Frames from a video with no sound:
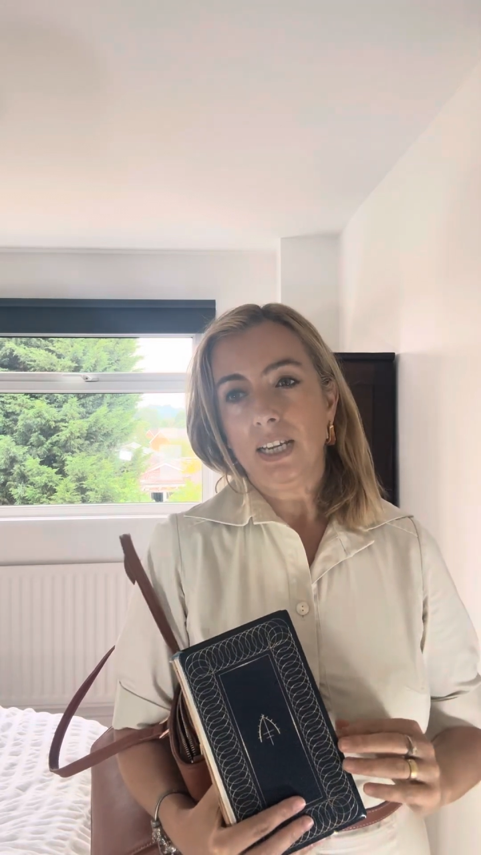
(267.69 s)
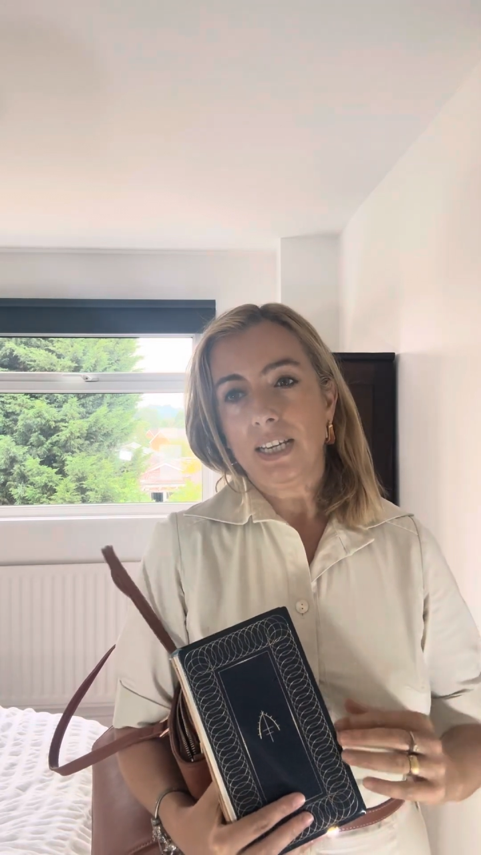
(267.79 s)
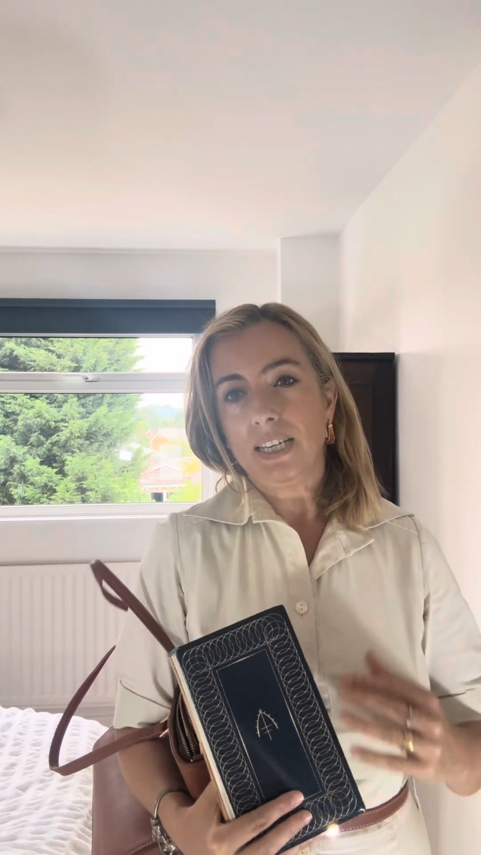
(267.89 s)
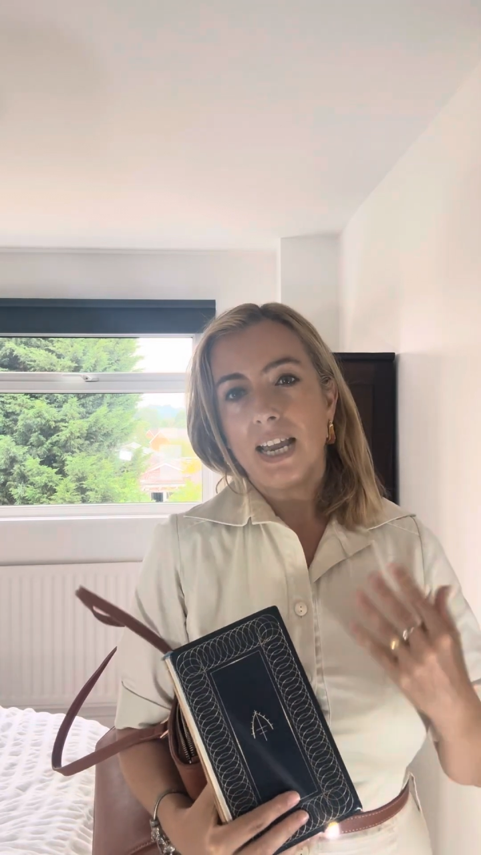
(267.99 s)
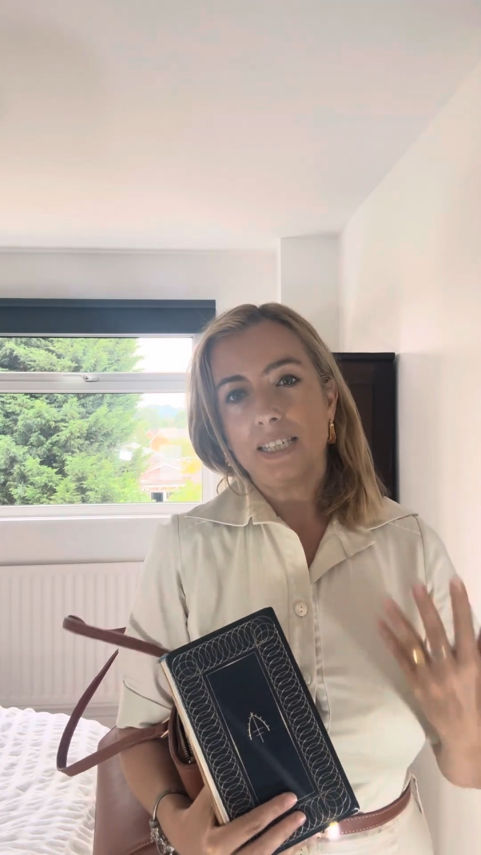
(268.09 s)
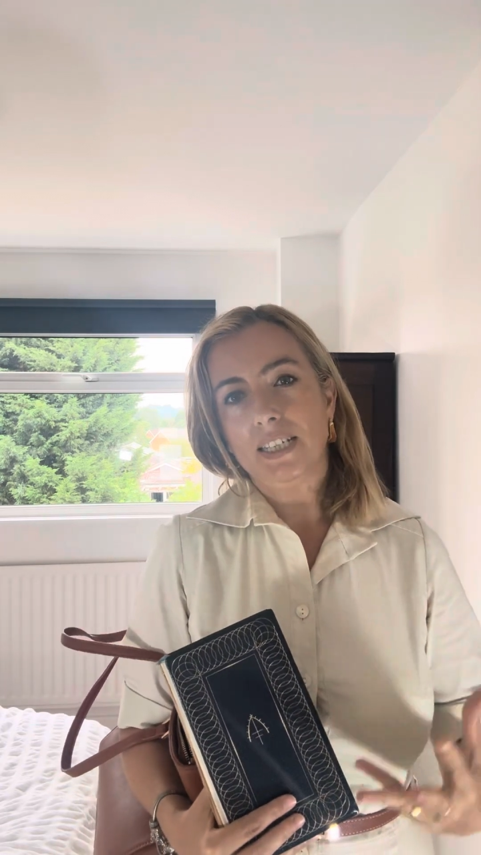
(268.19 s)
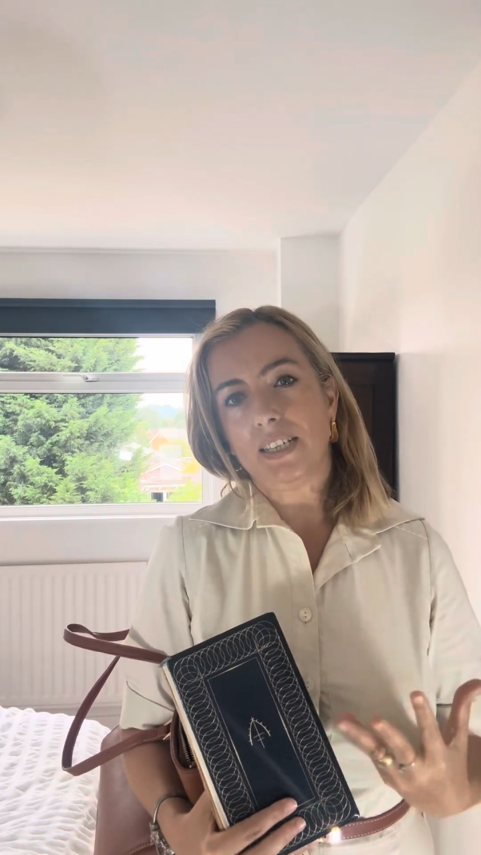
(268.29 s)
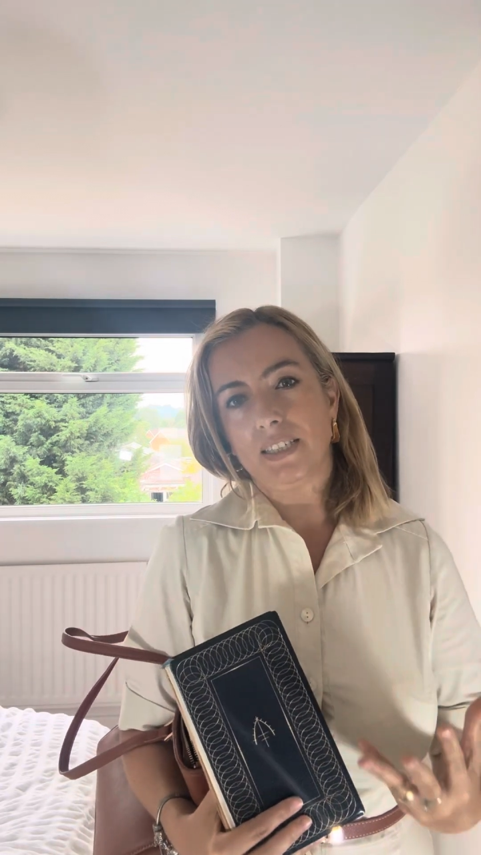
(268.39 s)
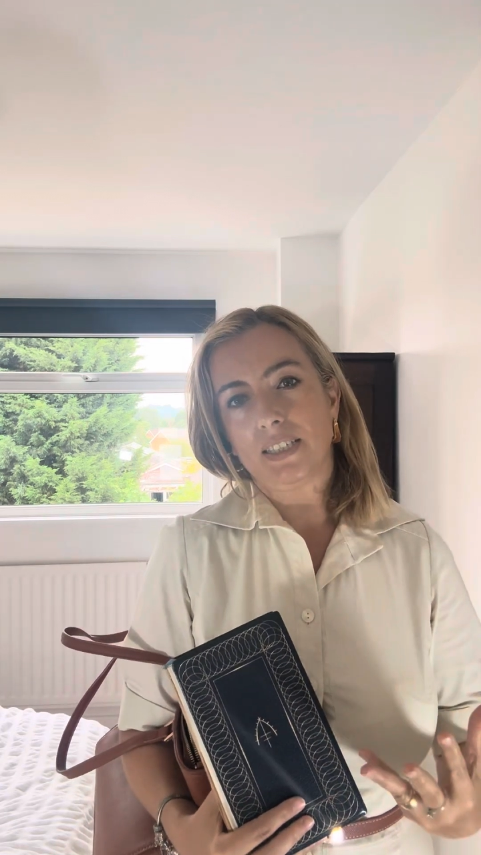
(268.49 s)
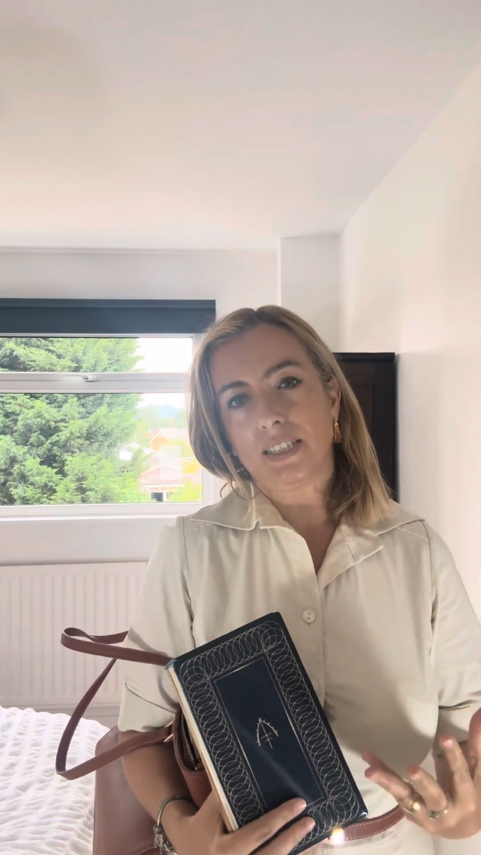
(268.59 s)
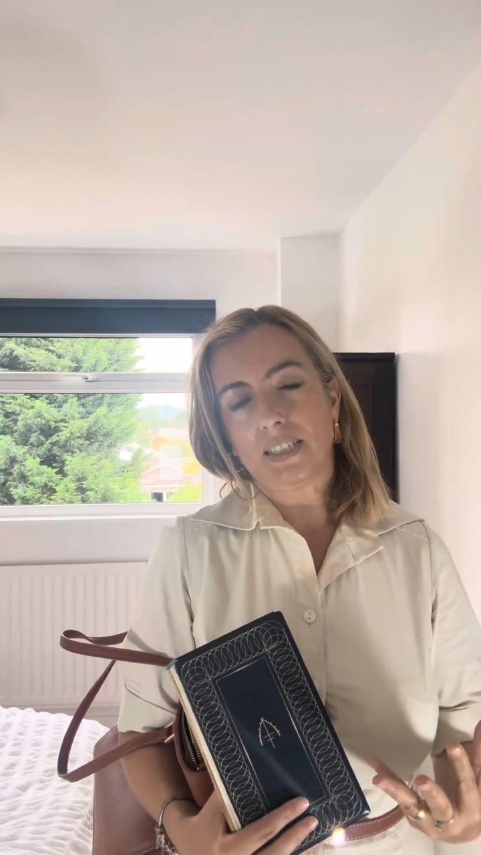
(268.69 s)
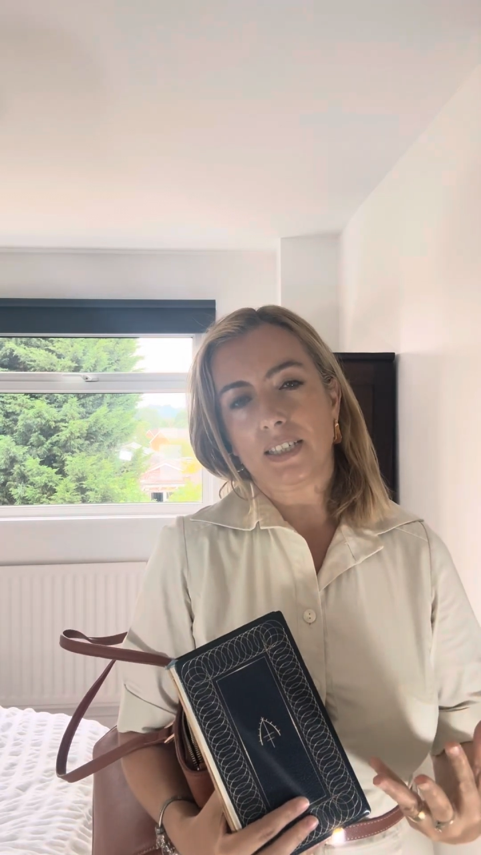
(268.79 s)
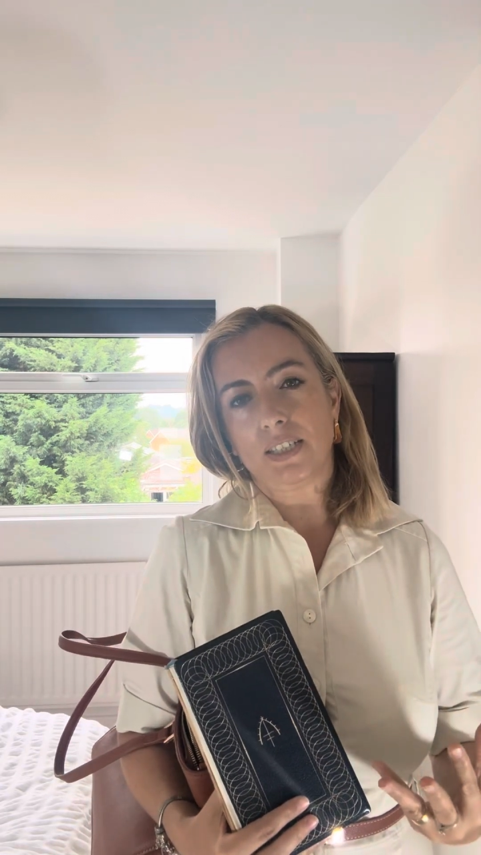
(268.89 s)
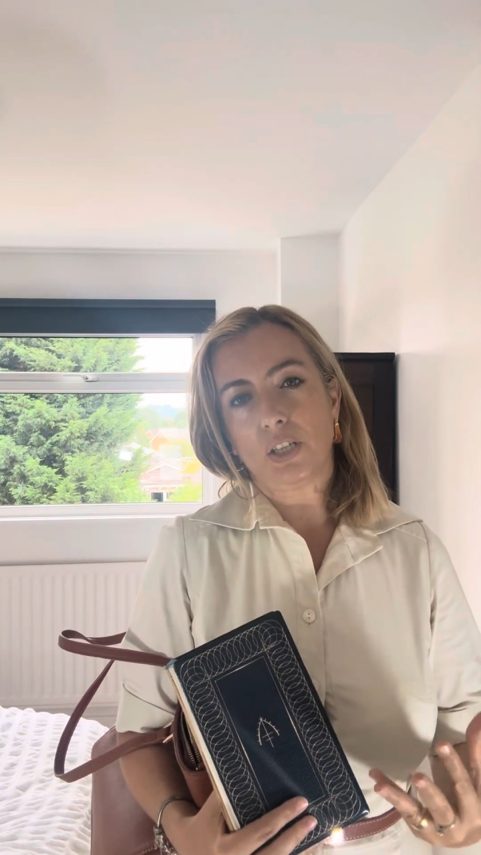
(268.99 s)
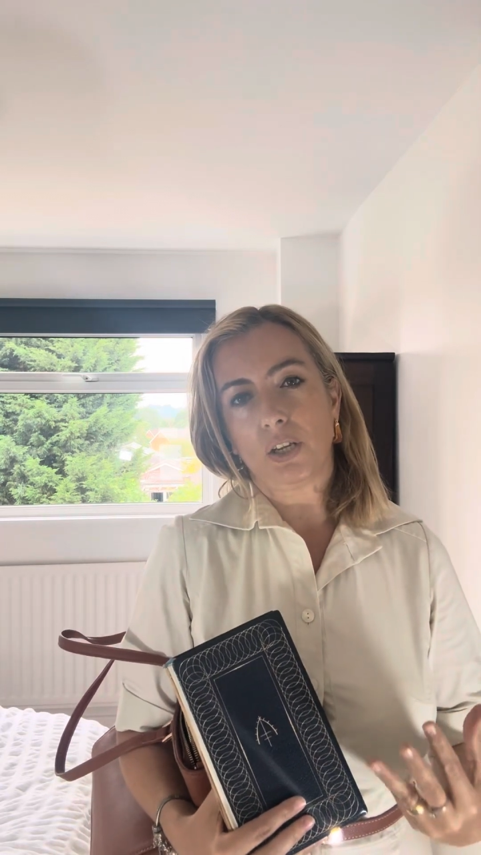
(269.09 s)
yes, he
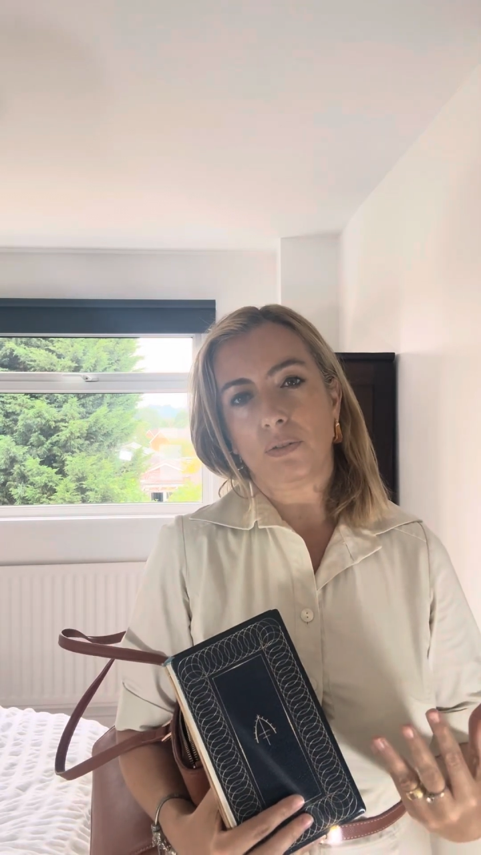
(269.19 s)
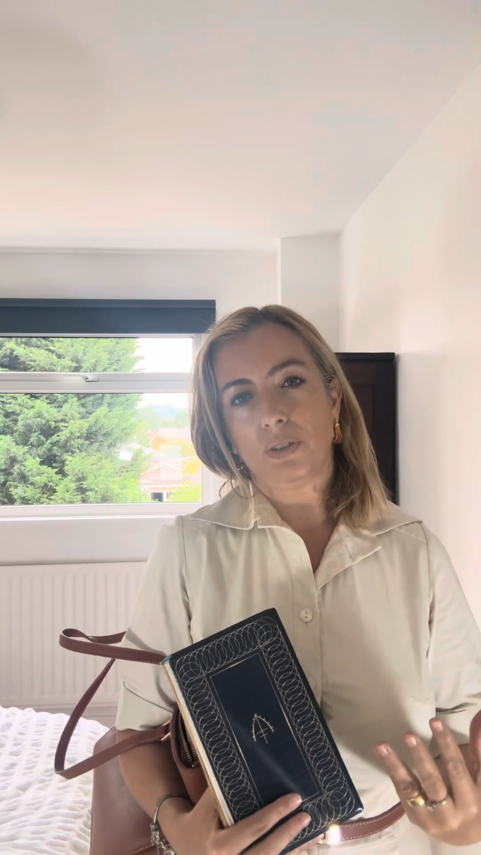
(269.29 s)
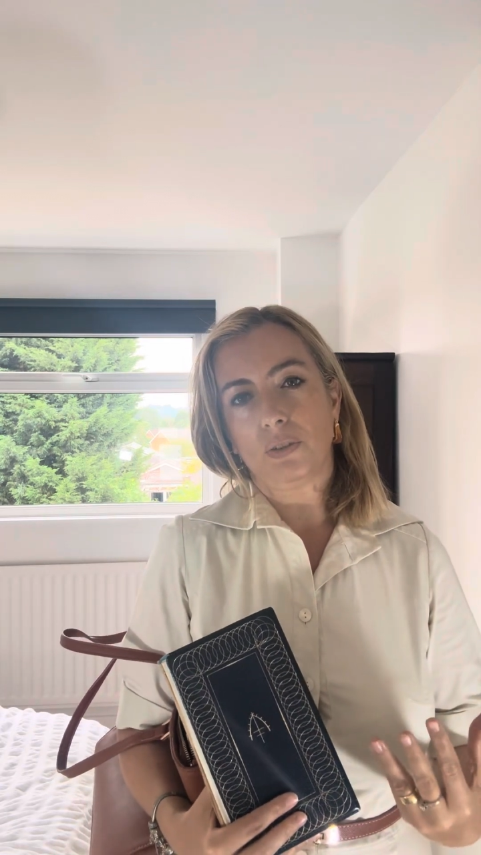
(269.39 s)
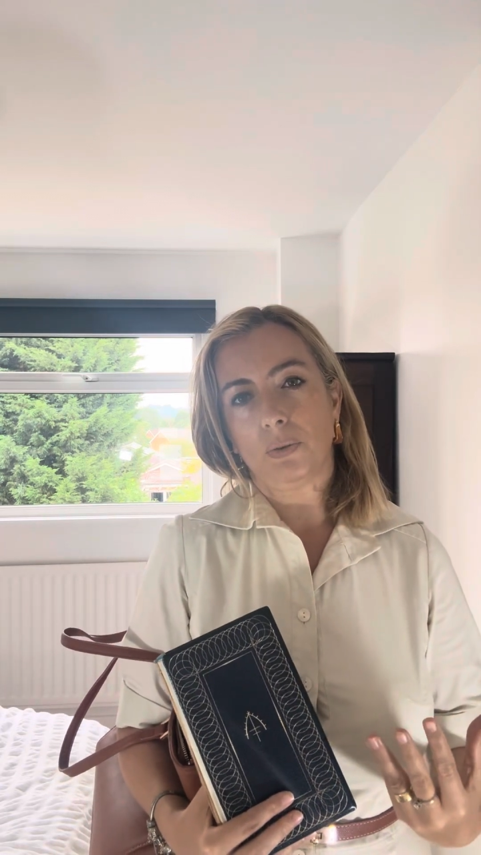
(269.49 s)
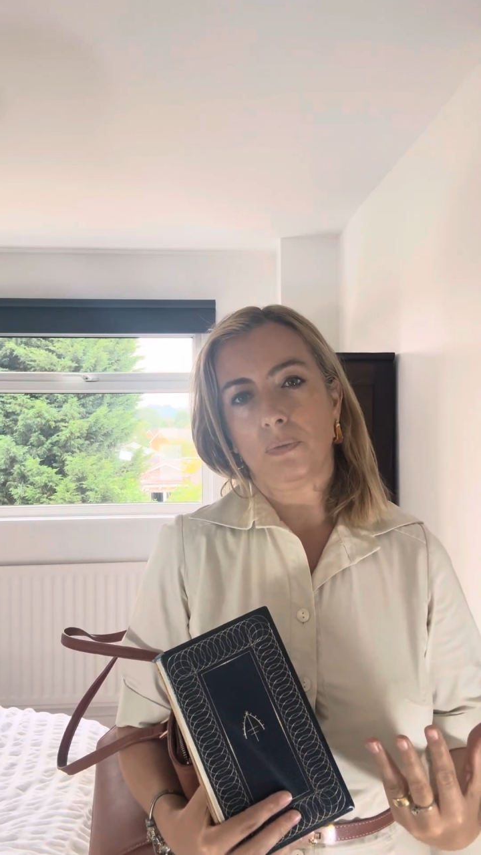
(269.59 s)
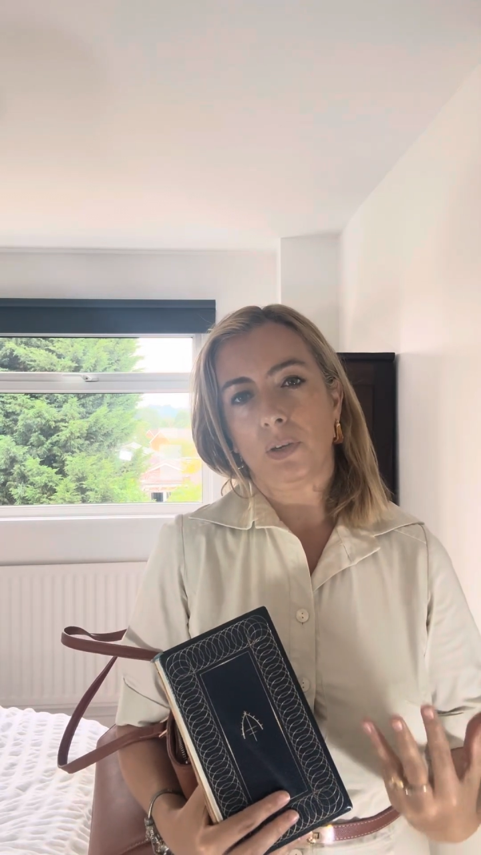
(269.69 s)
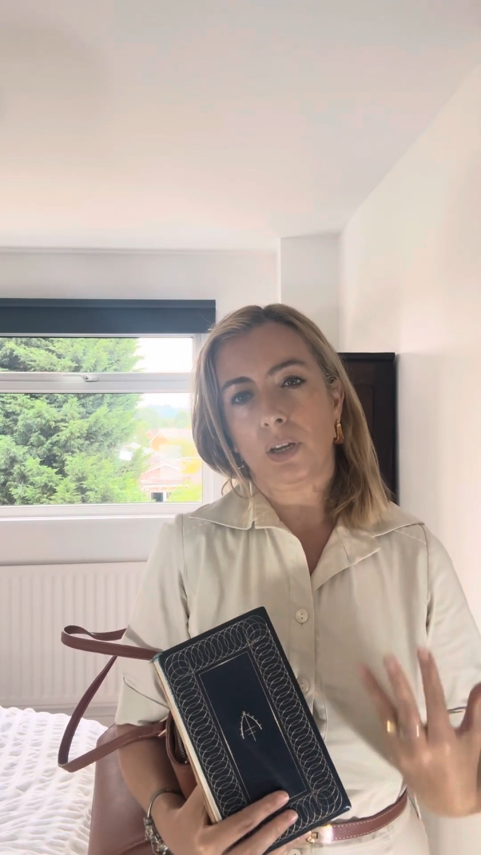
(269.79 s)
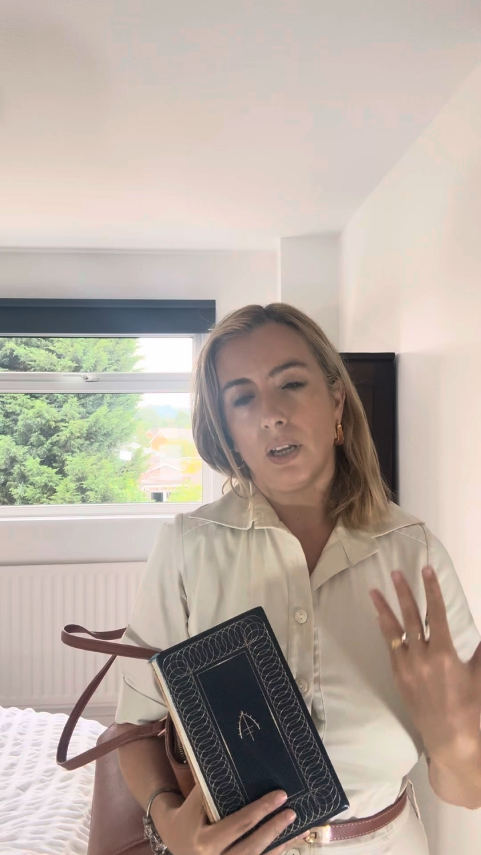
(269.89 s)
doesn't go into